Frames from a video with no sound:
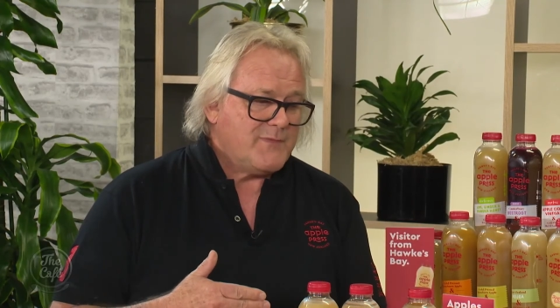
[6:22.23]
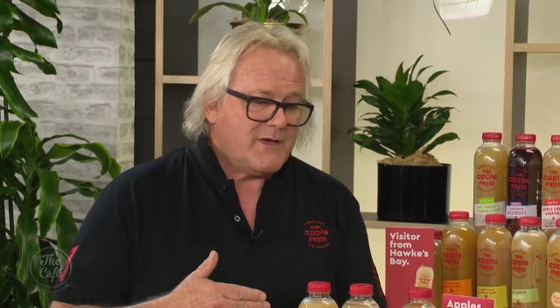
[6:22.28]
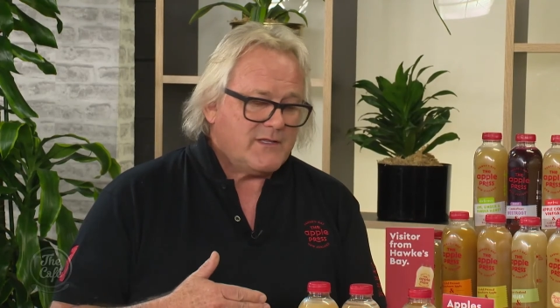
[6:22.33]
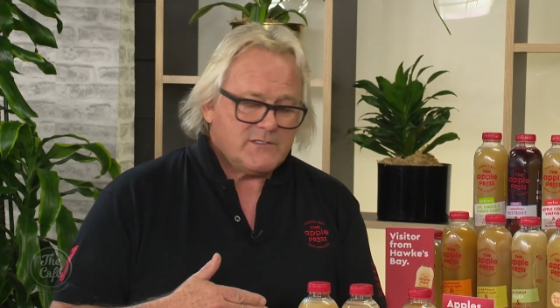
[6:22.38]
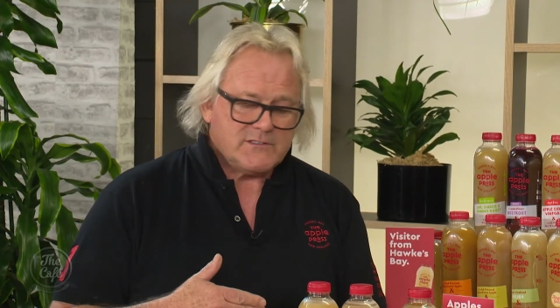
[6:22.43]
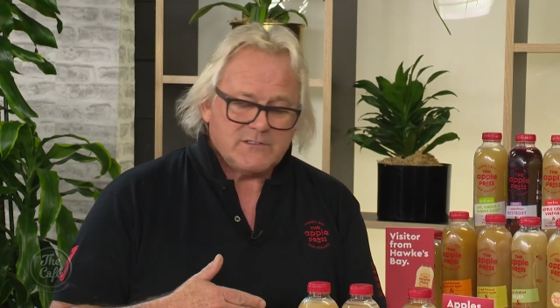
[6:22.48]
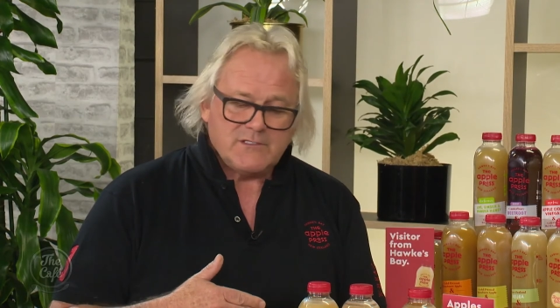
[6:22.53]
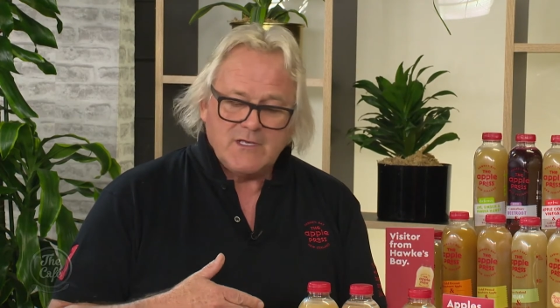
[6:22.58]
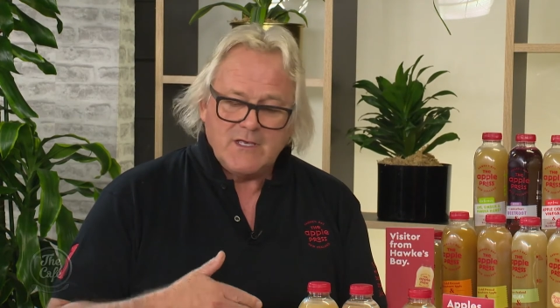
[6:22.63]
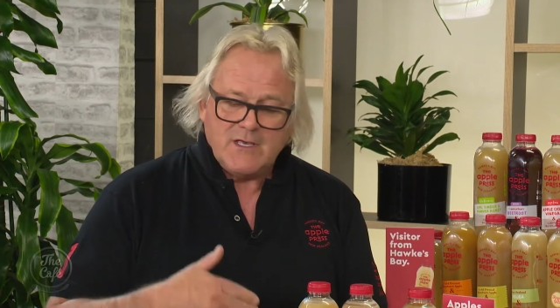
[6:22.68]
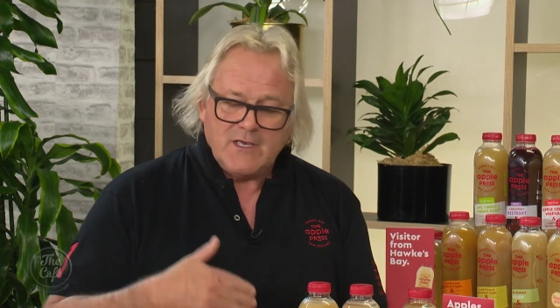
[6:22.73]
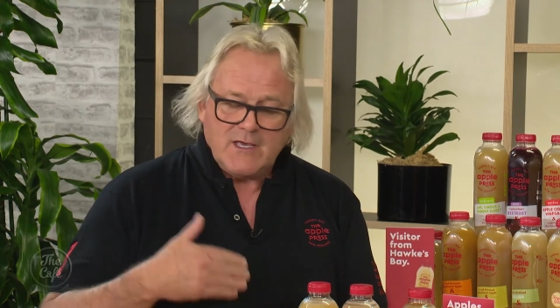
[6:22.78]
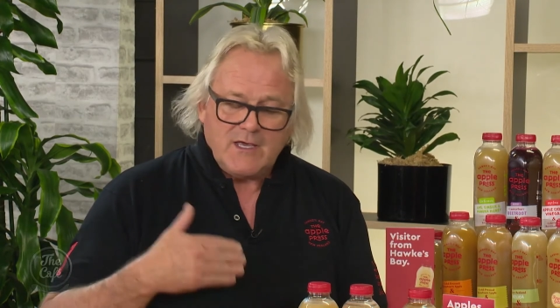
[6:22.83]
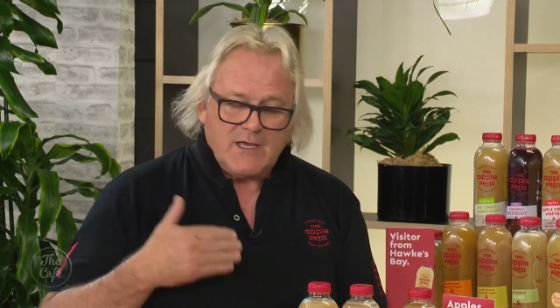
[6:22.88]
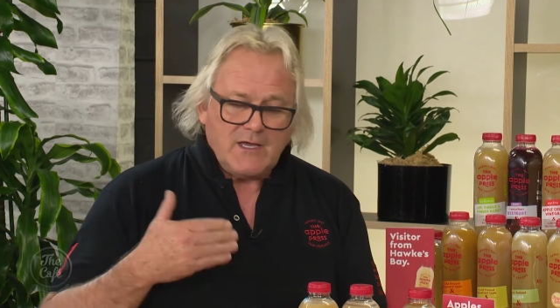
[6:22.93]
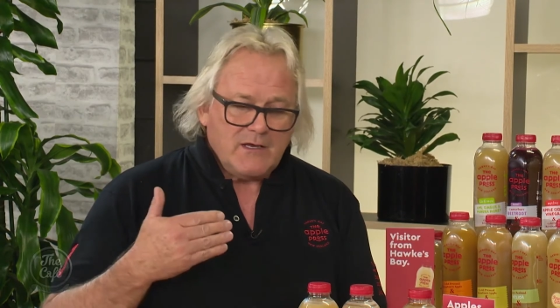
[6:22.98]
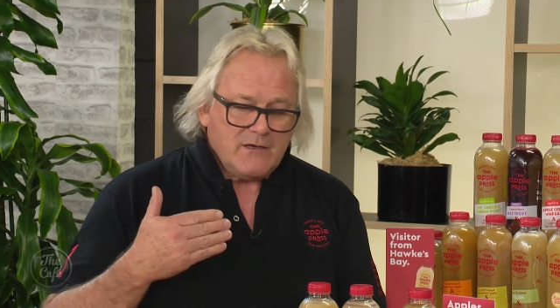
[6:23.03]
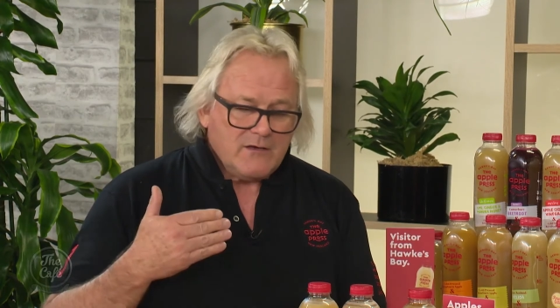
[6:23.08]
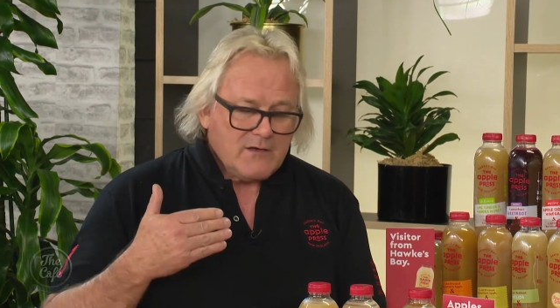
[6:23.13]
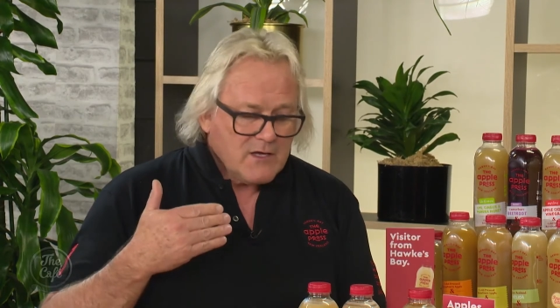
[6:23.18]
months
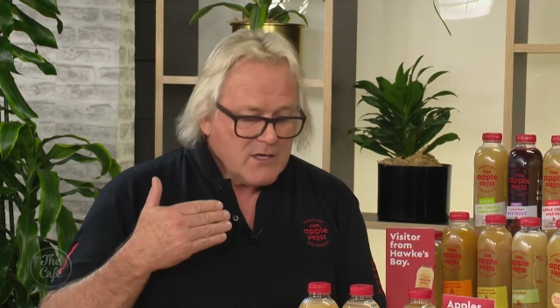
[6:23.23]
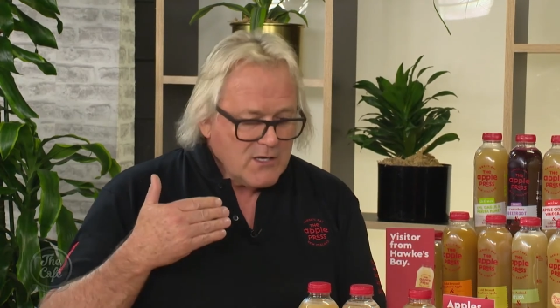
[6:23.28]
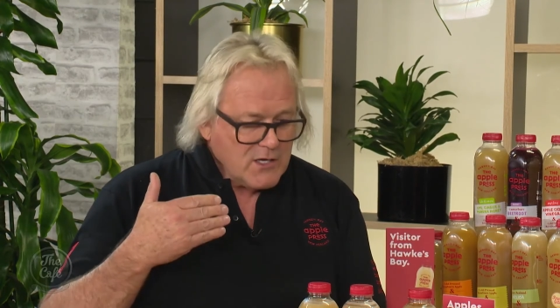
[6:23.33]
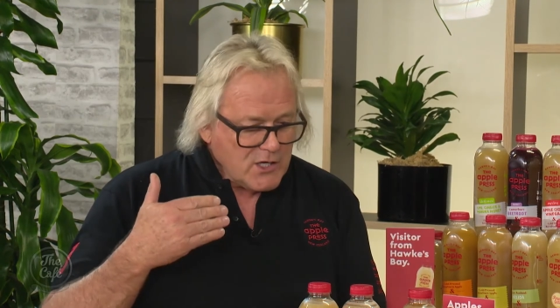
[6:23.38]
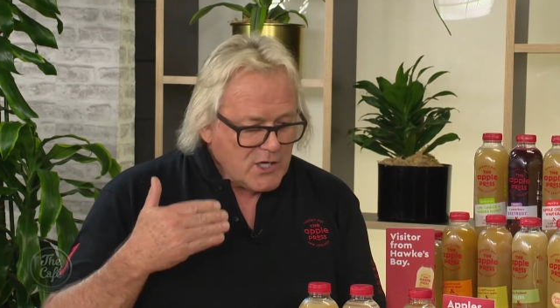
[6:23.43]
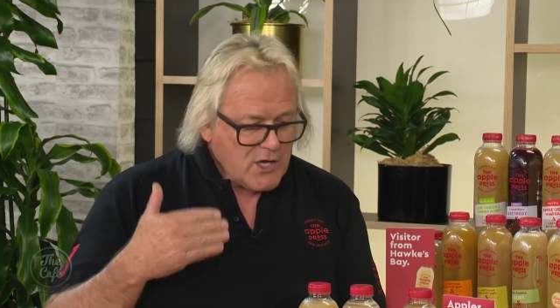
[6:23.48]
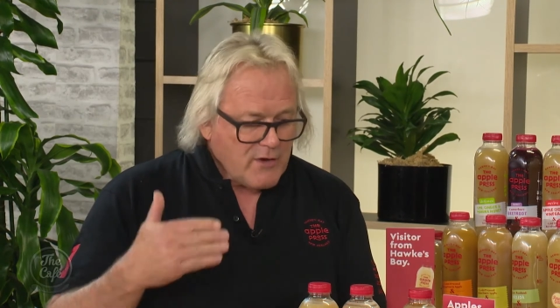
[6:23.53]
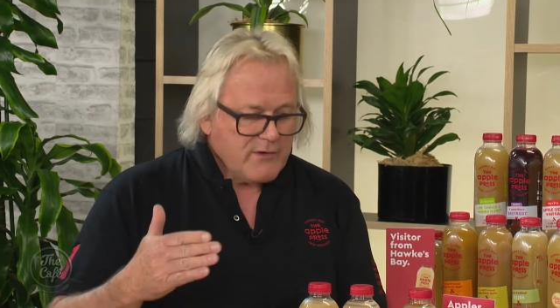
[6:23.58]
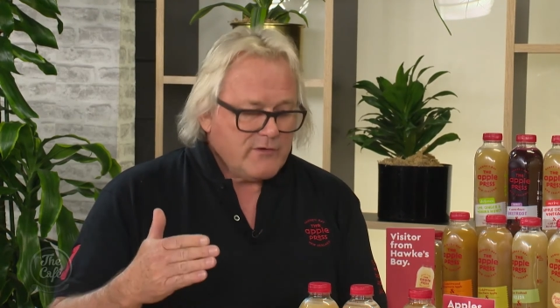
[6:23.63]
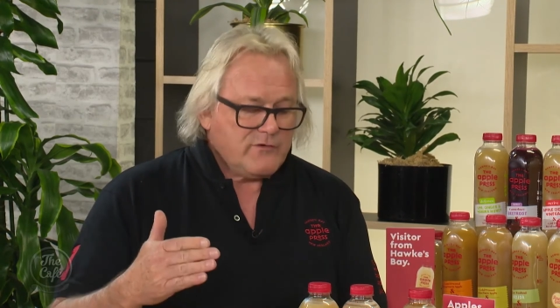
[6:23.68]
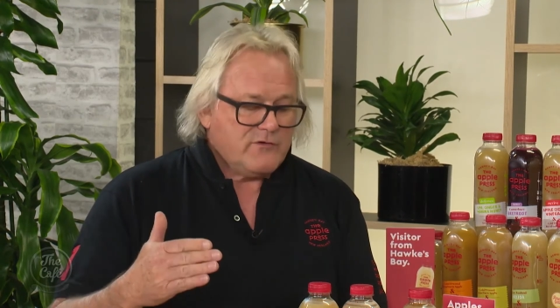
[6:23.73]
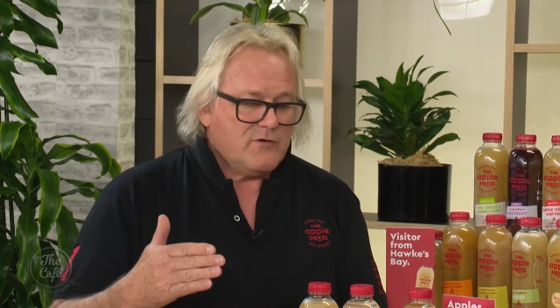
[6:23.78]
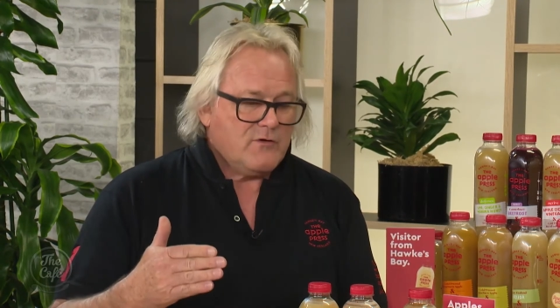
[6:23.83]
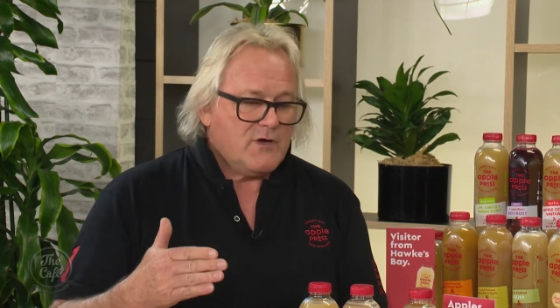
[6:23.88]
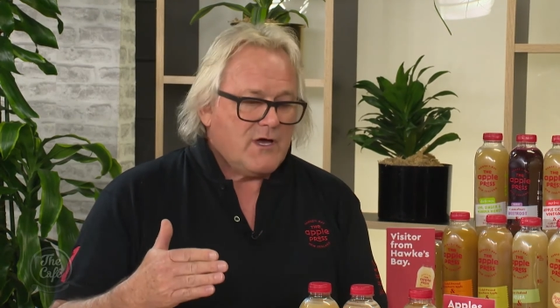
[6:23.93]
and going to